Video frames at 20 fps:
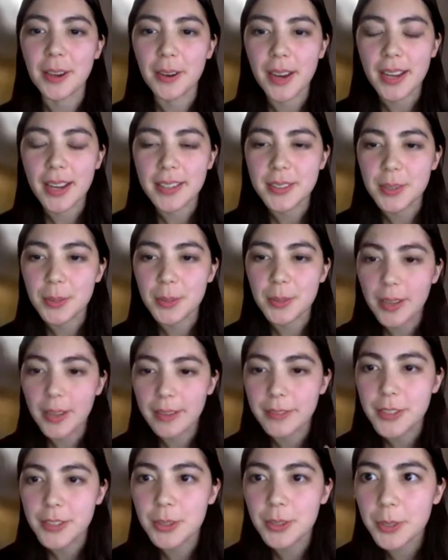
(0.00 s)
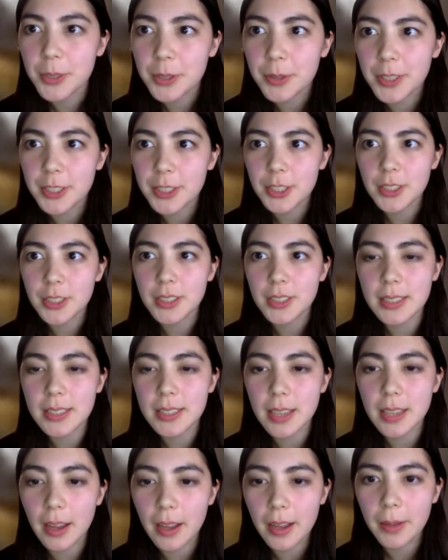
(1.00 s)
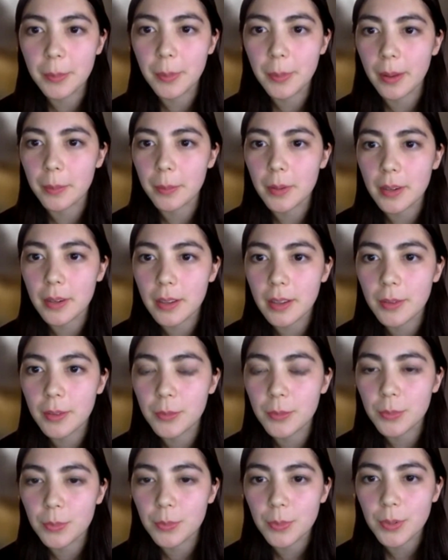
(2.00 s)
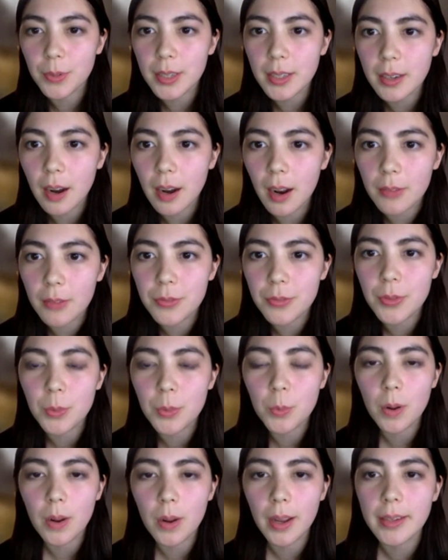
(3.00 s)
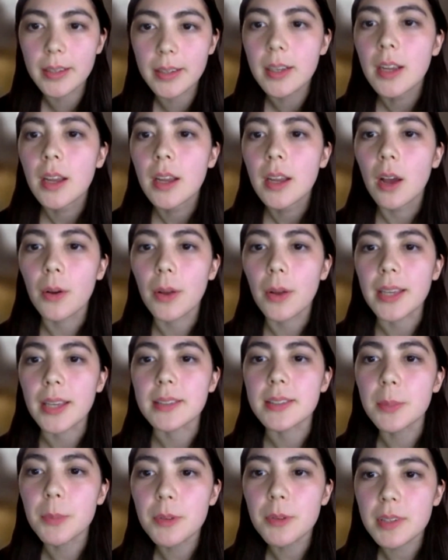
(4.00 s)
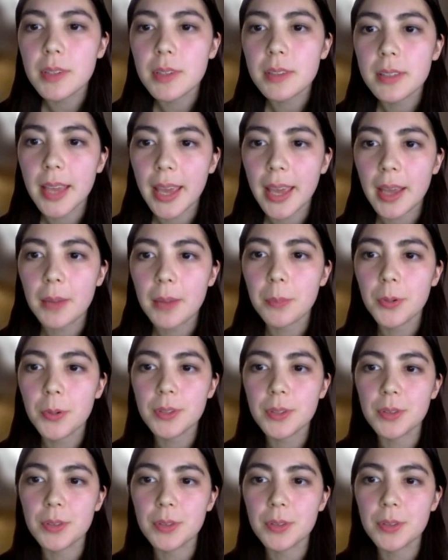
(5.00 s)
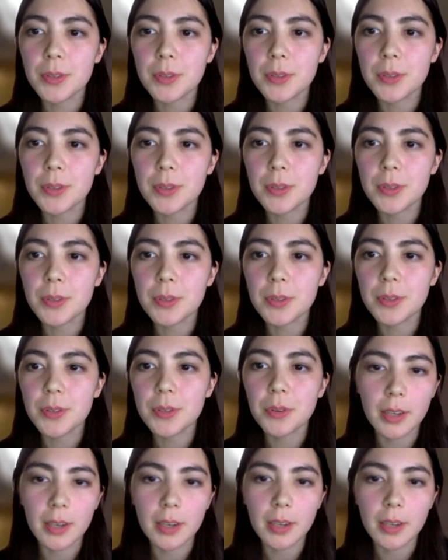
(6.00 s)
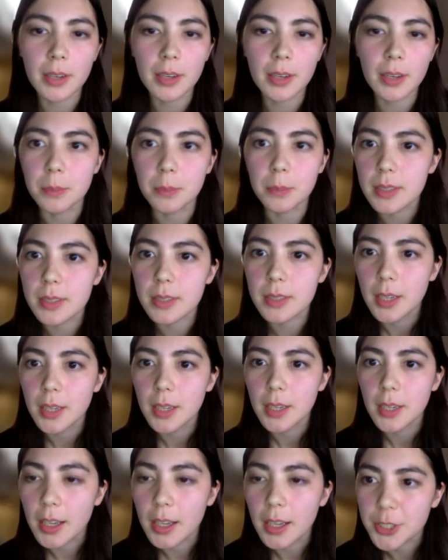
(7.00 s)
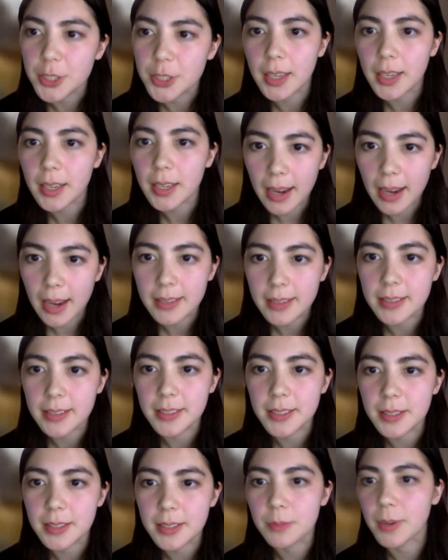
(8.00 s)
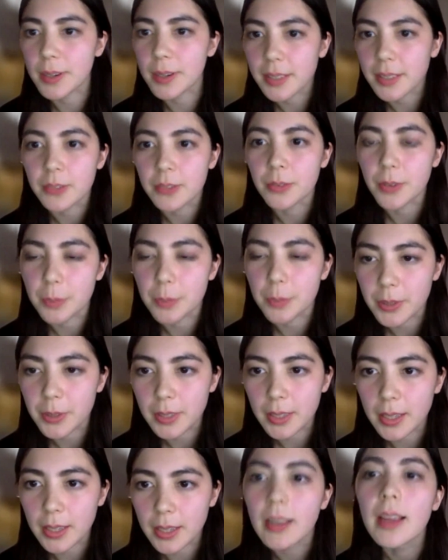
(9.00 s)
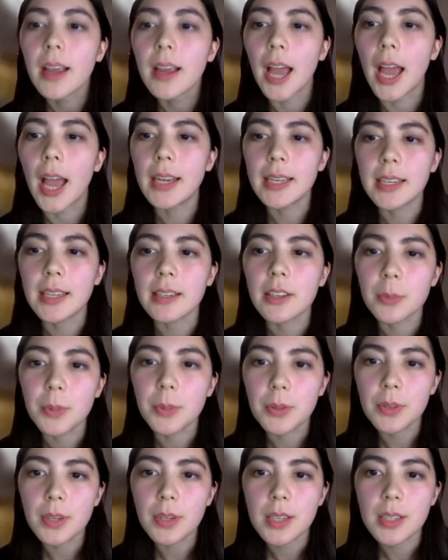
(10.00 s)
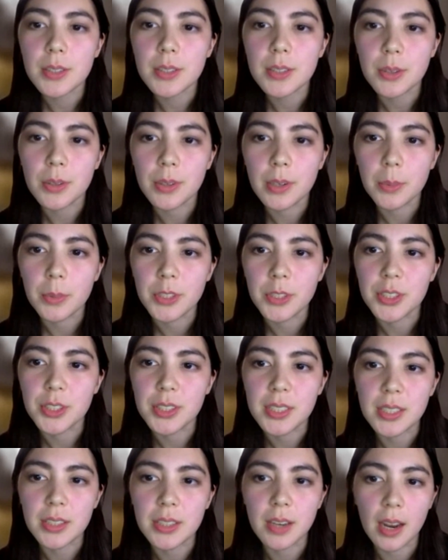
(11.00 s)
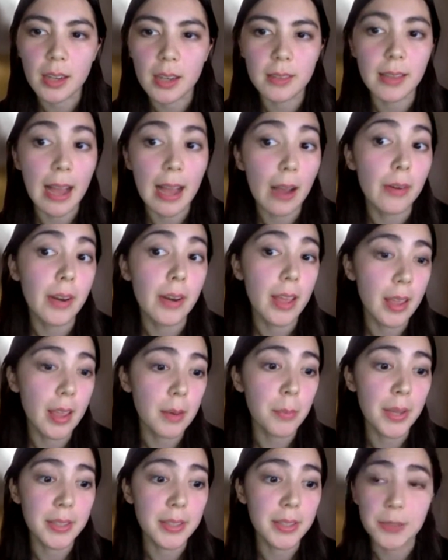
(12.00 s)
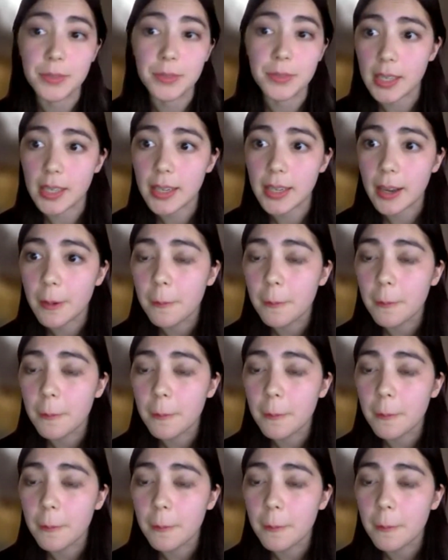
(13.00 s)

All right, so we have two more questions. I'm going to read off the one. Okay, some of us can't put solar panels on our homes, shade, access, renting affordability, and need community solar, which is still not allowed in Pennsylvania.